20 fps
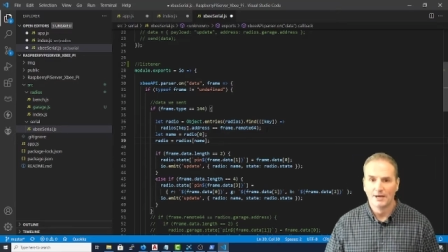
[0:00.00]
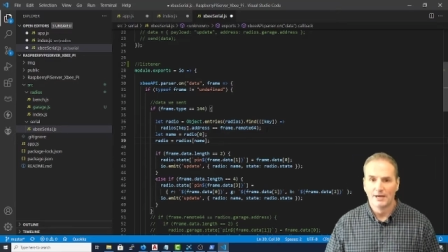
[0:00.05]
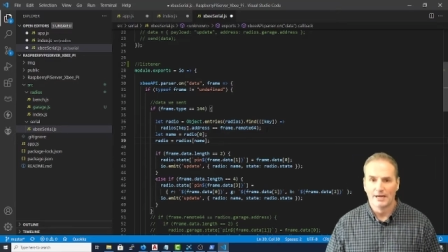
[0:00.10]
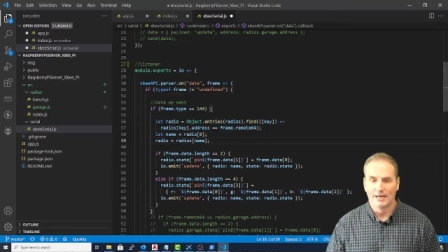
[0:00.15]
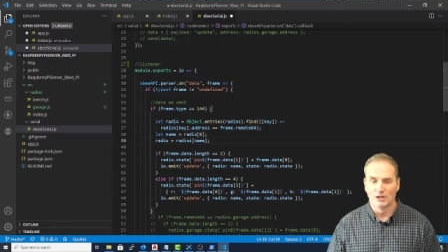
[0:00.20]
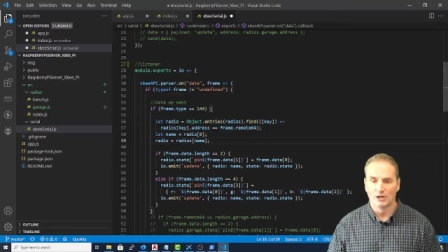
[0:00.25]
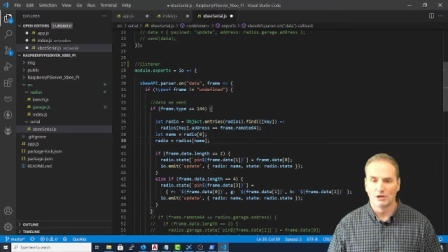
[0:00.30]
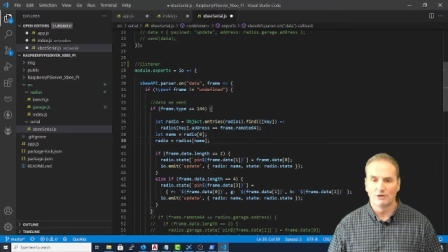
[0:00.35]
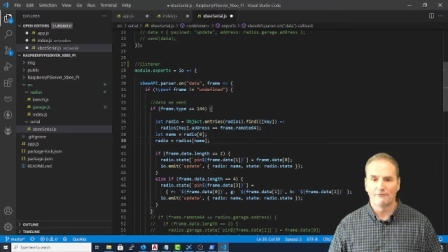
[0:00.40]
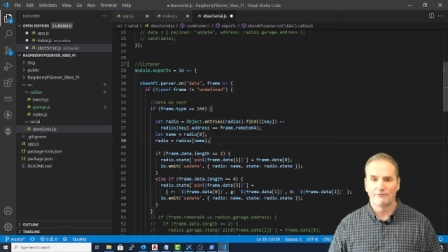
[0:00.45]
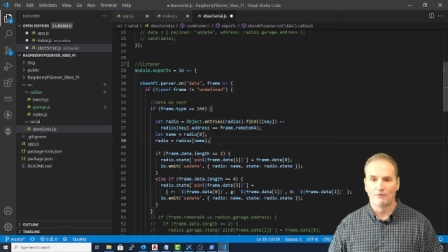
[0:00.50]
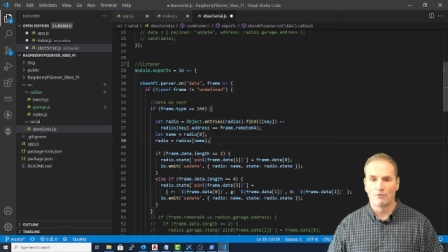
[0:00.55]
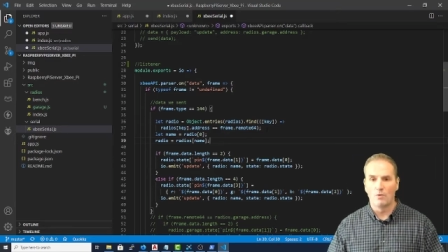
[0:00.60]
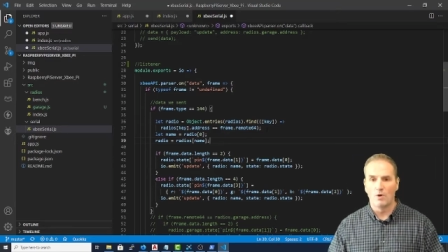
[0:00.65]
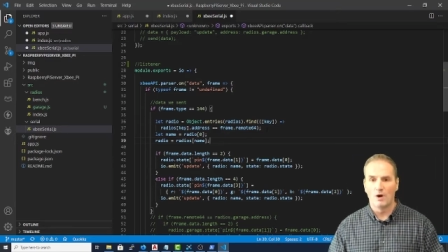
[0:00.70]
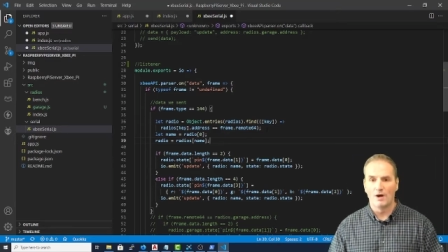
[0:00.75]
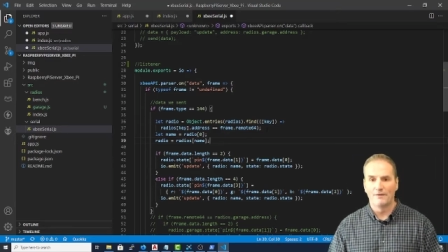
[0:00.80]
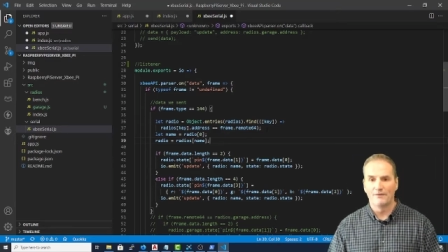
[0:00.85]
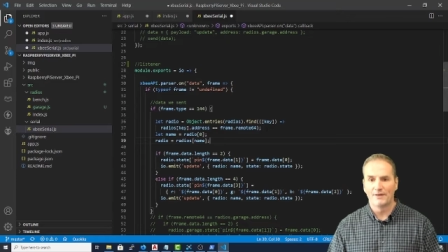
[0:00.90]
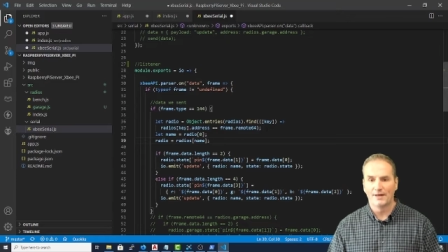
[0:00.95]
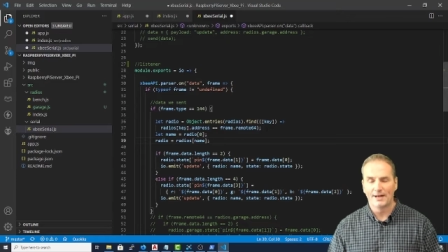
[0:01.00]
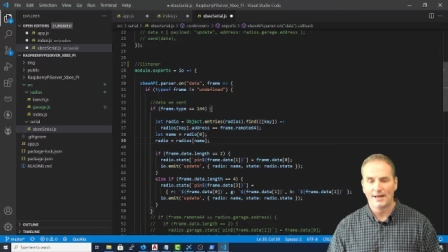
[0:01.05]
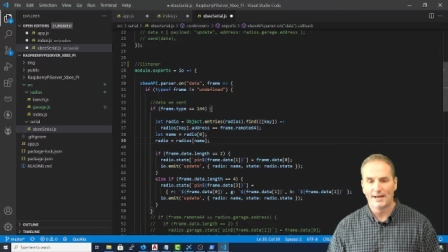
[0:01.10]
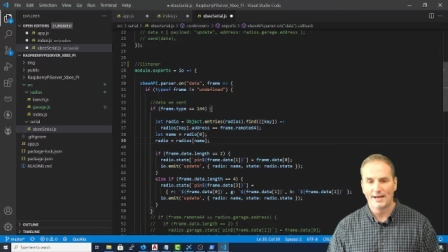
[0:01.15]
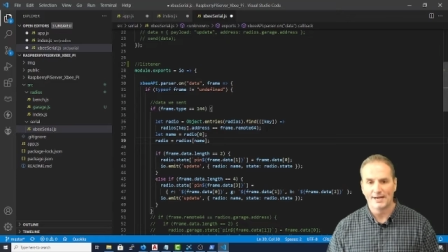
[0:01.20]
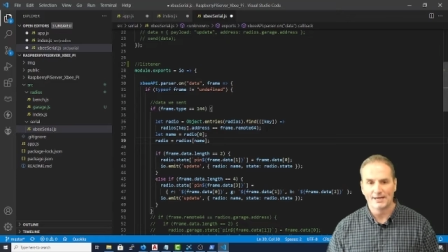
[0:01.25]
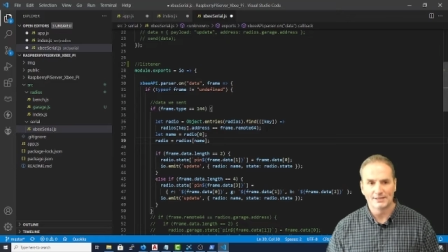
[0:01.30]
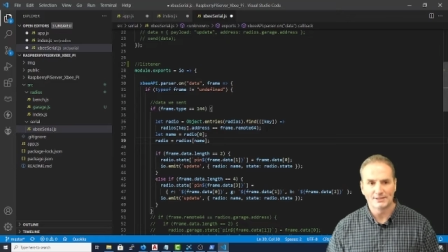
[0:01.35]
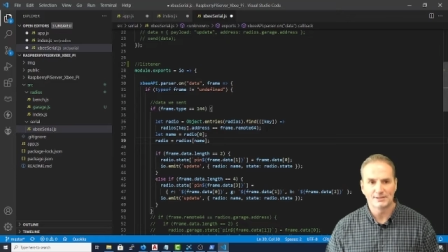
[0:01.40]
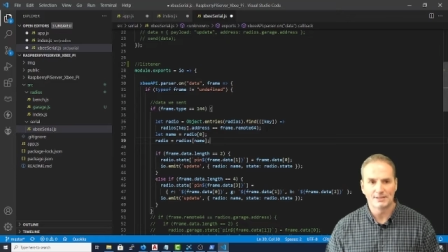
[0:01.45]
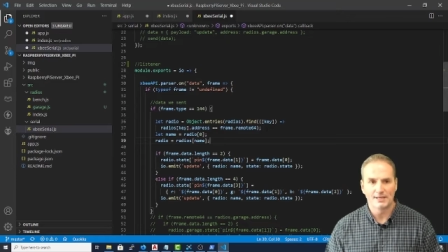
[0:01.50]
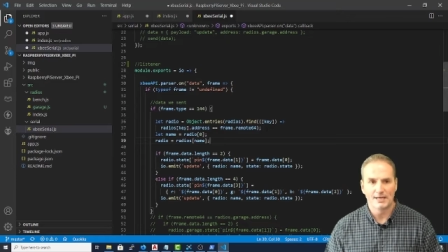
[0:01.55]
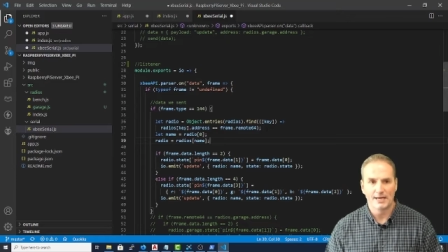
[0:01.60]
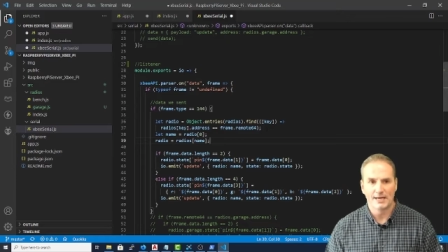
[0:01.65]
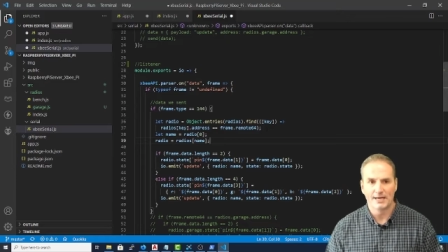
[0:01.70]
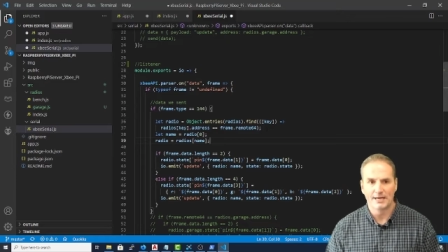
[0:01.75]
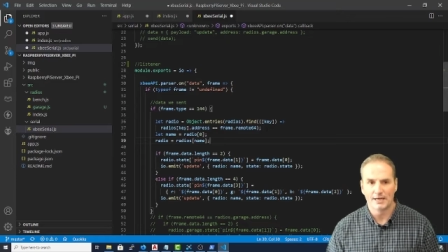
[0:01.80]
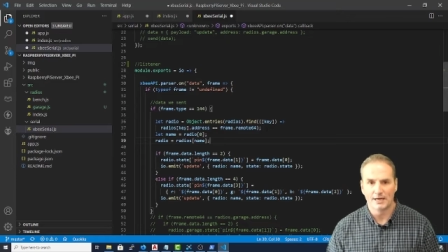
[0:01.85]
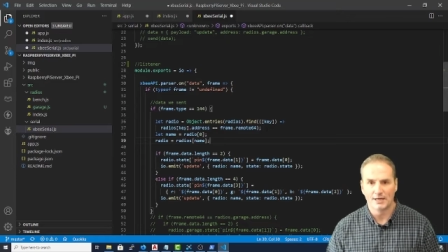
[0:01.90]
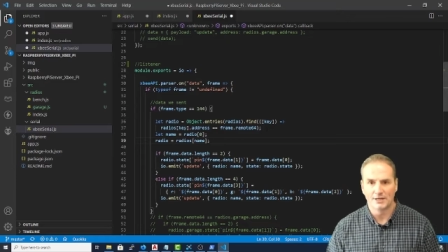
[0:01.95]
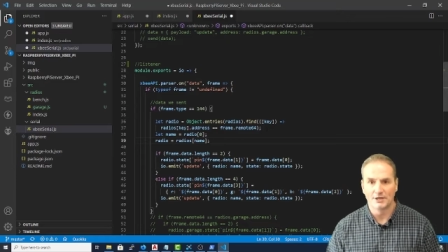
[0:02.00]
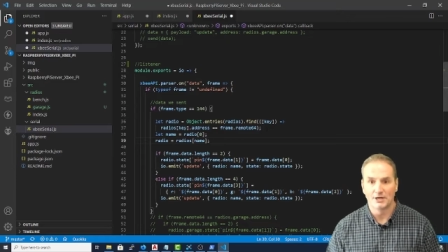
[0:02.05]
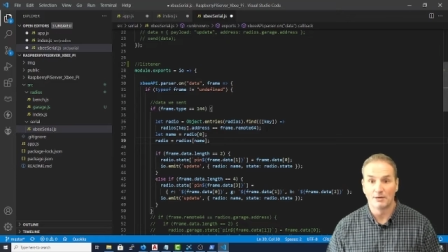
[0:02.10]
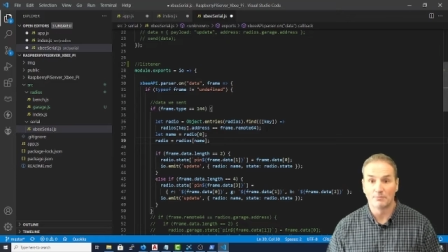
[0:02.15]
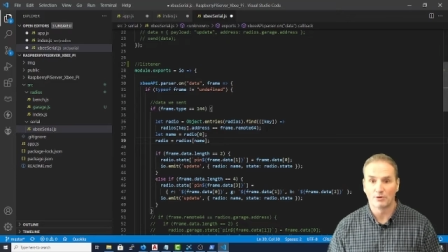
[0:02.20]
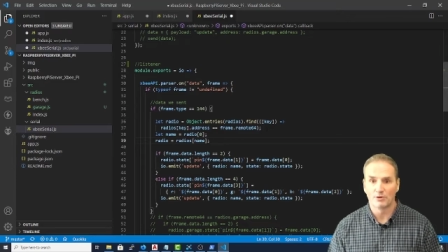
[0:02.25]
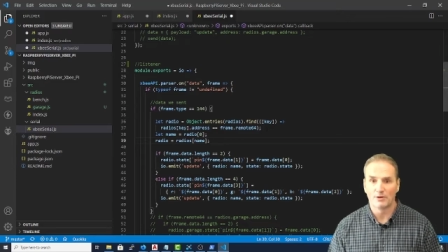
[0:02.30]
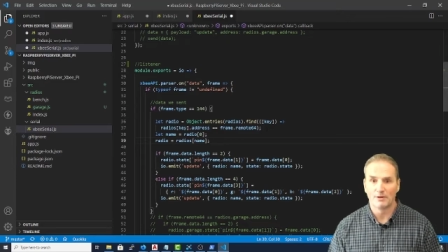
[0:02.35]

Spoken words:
and look for one that has a number